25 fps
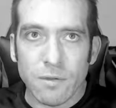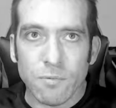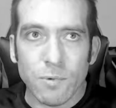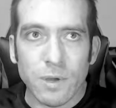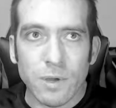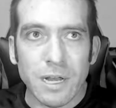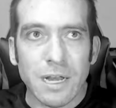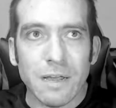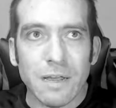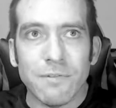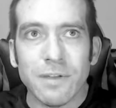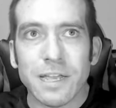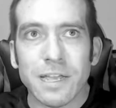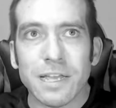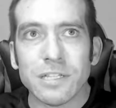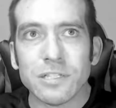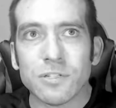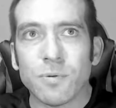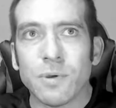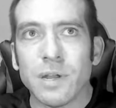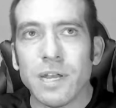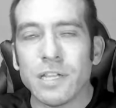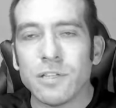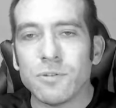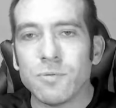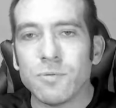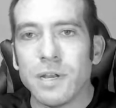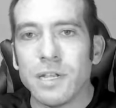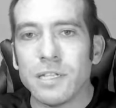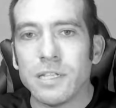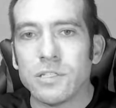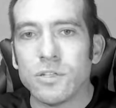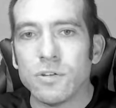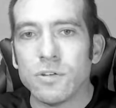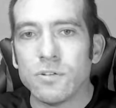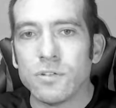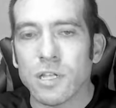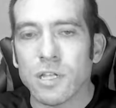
living in 2022.